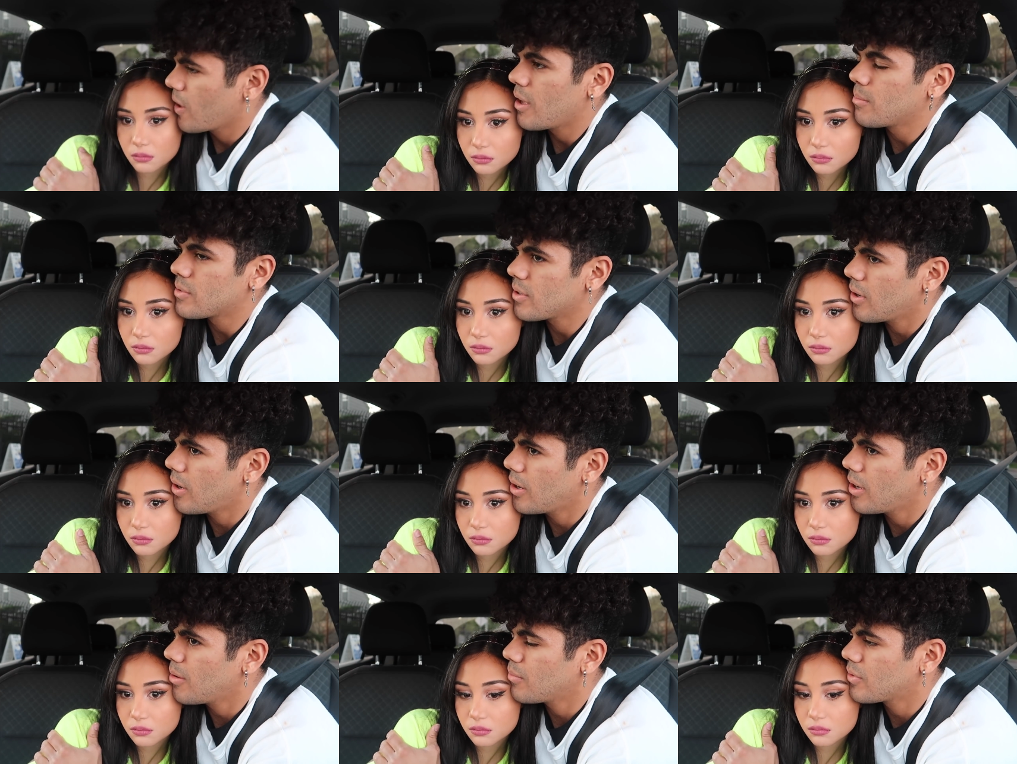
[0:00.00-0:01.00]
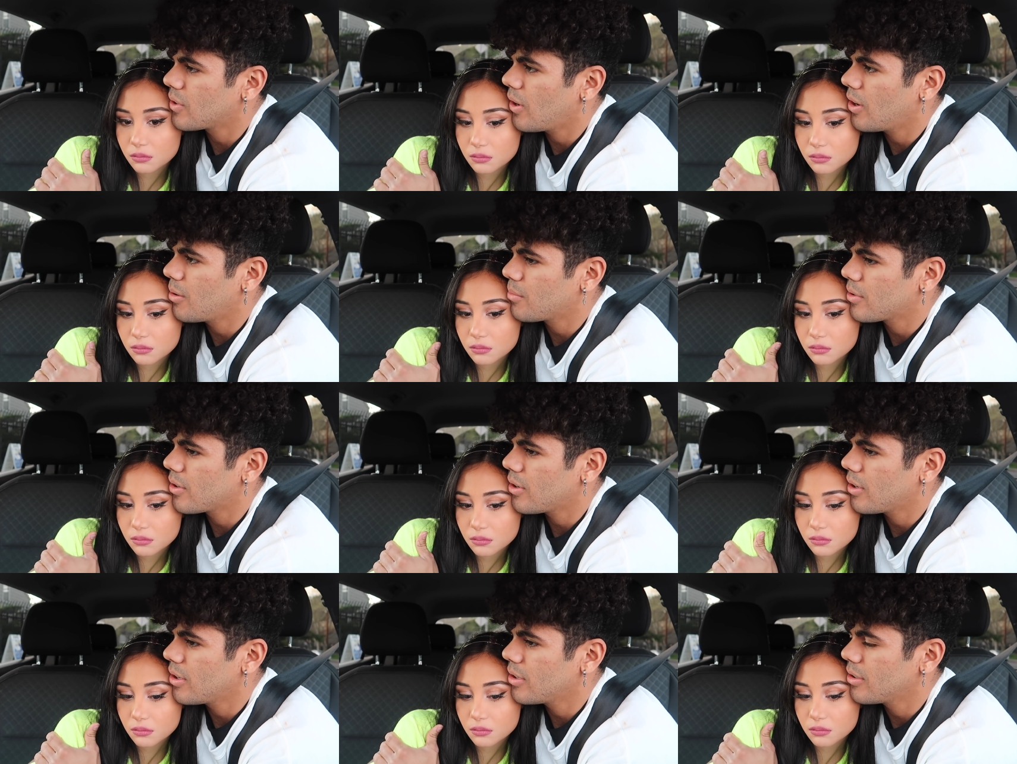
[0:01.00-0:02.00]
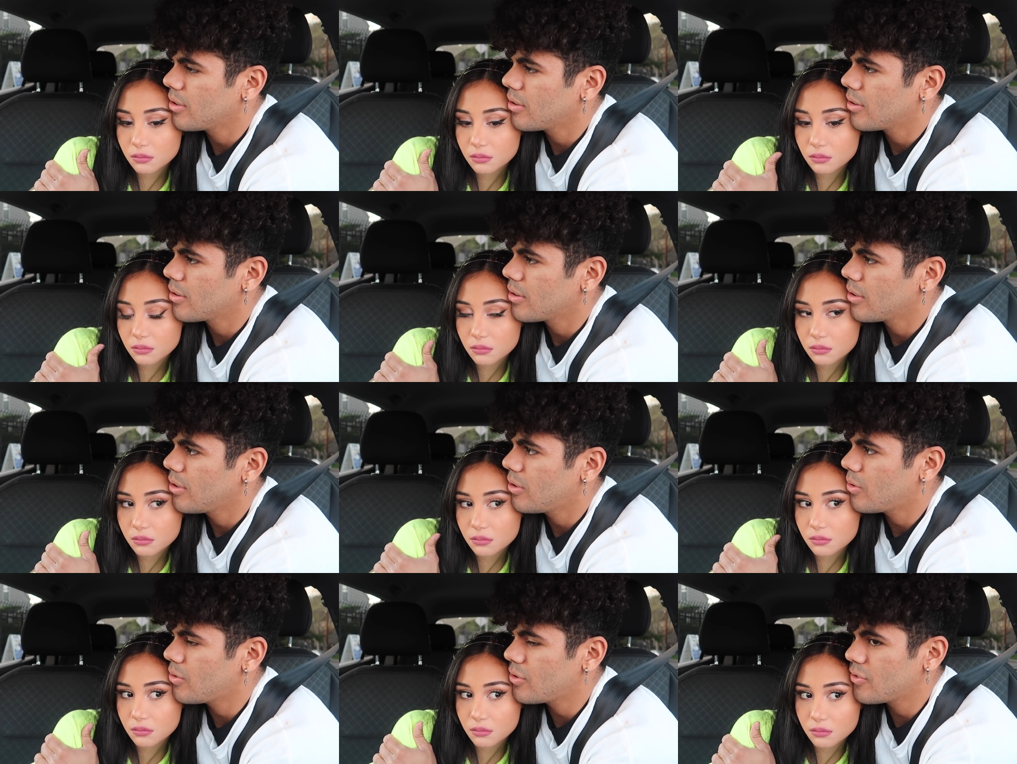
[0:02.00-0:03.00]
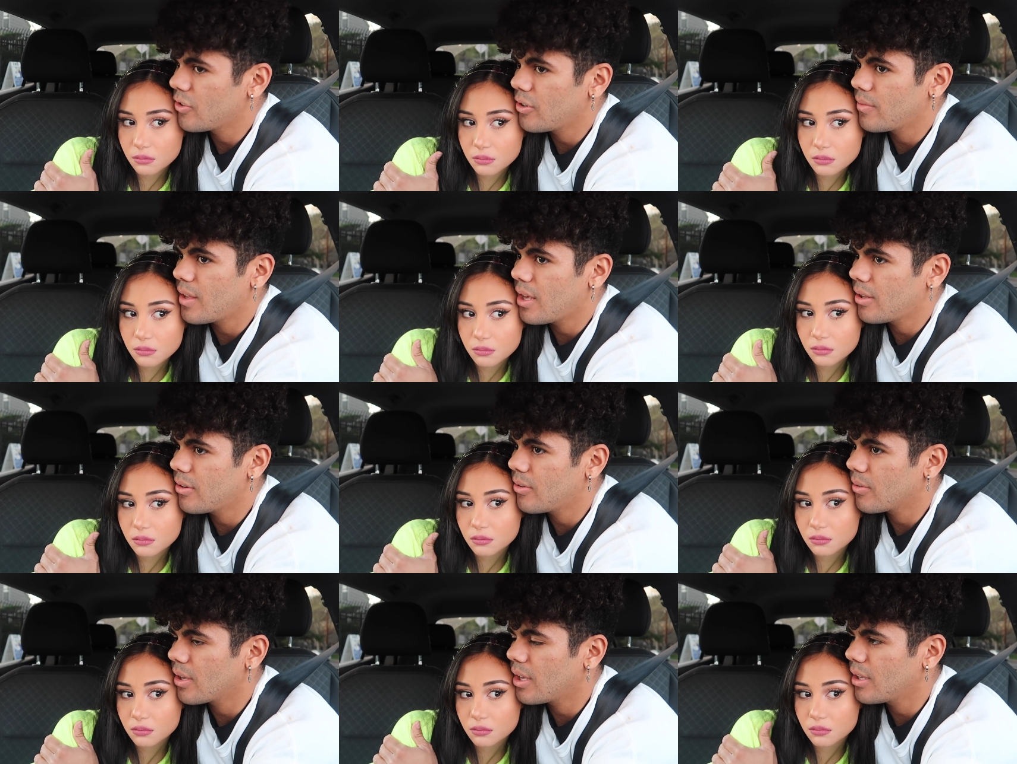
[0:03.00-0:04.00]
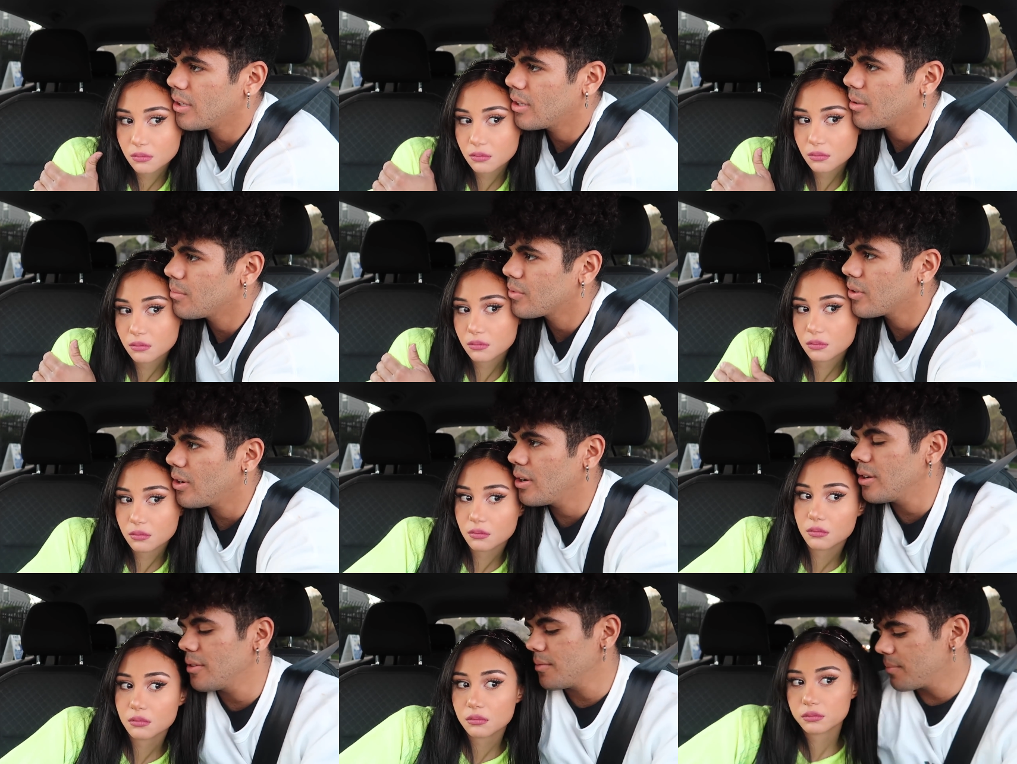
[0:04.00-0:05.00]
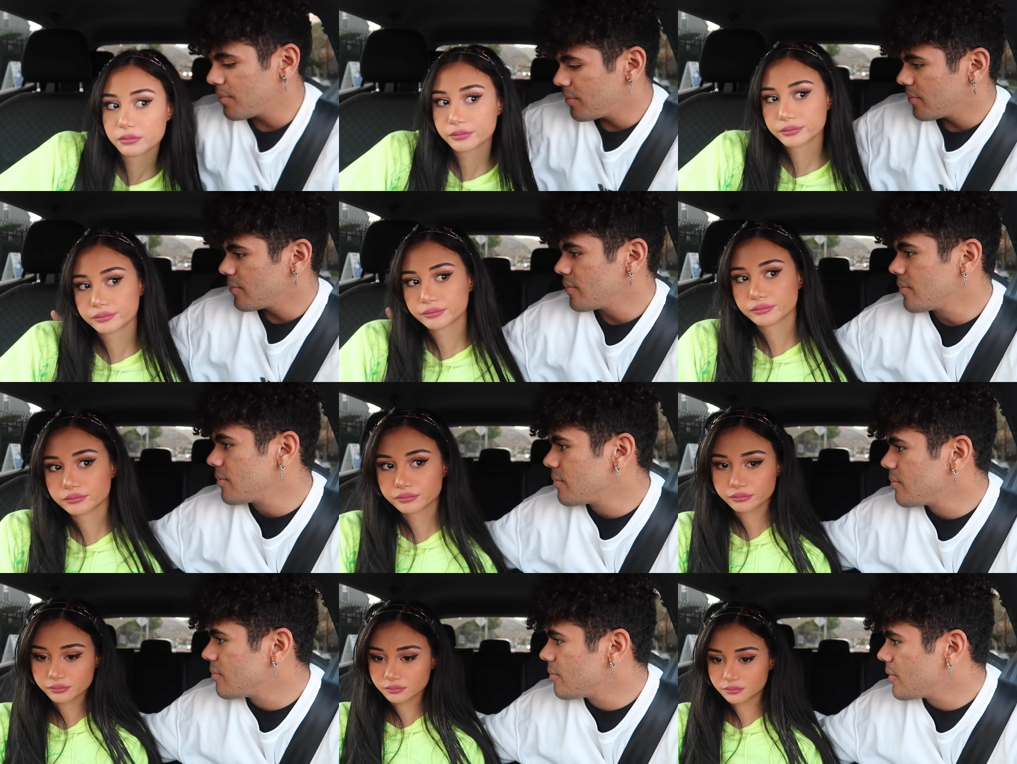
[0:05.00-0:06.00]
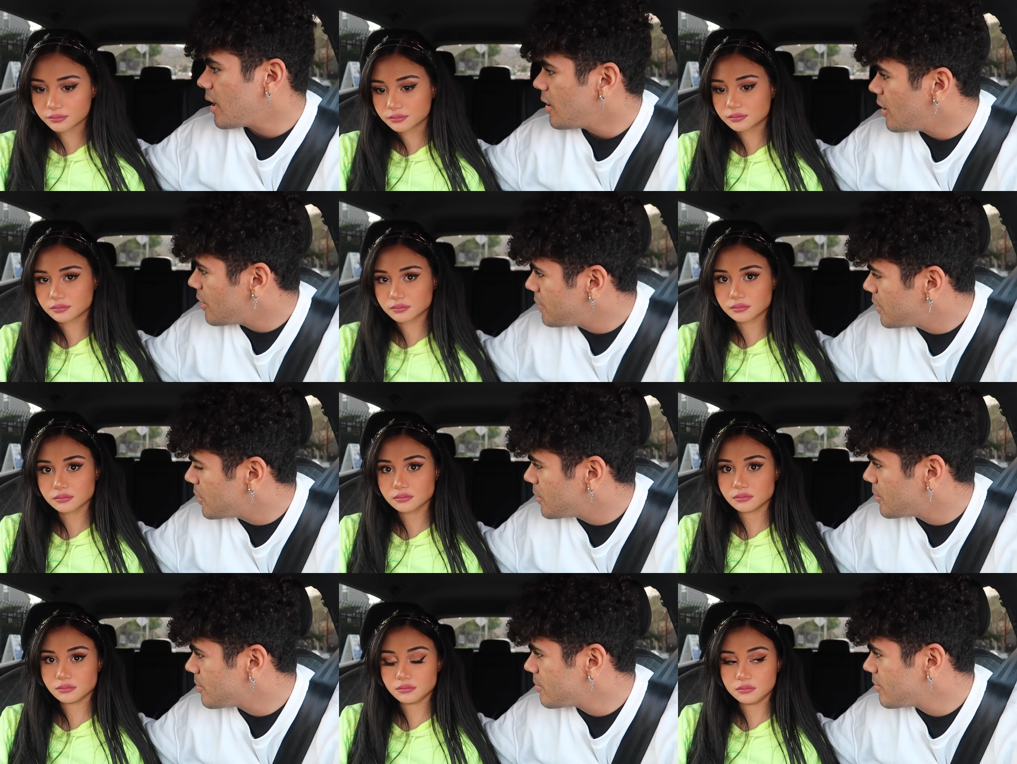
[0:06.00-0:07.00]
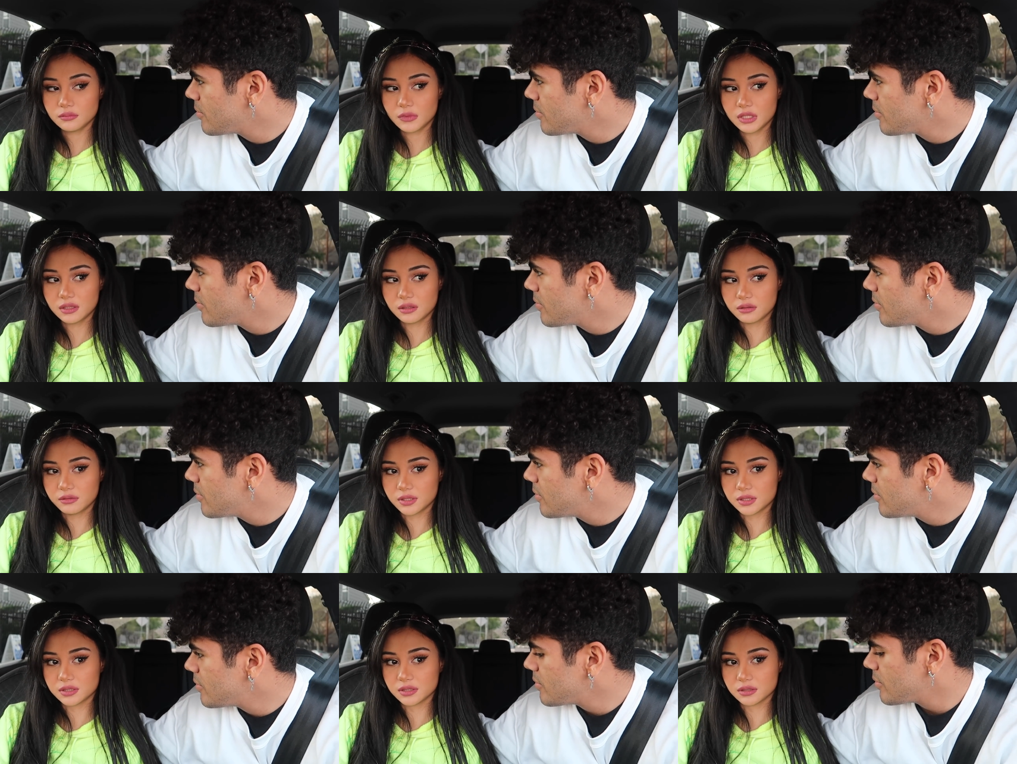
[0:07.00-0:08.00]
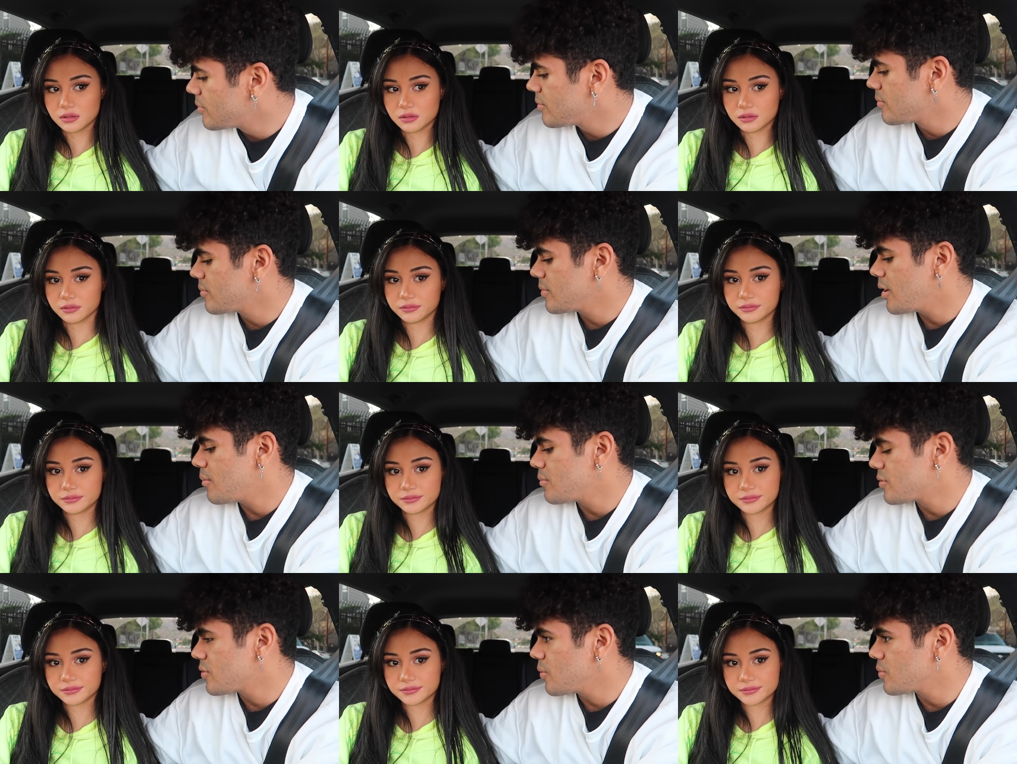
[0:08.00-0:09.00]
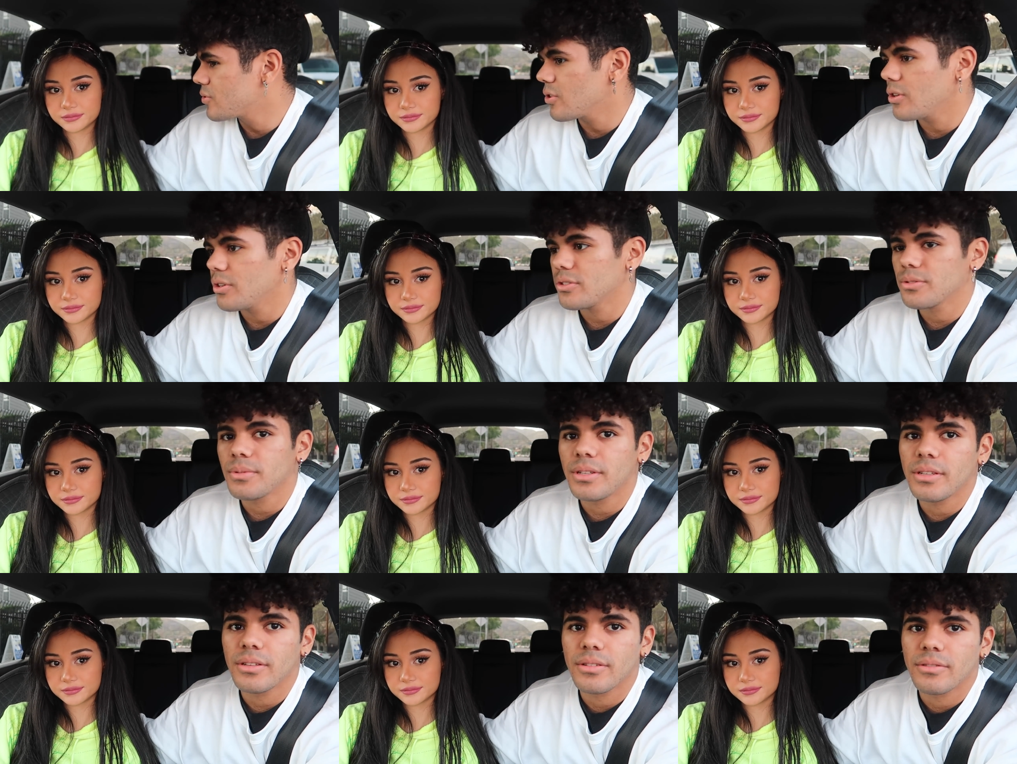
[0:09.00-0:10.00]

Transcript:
Speaker 1: I'm sorry. I'm sorry. I'm sorry. You don't deserve that, okay? I'm sorry. I love you. I love you too. I'm so sorry, sweetie.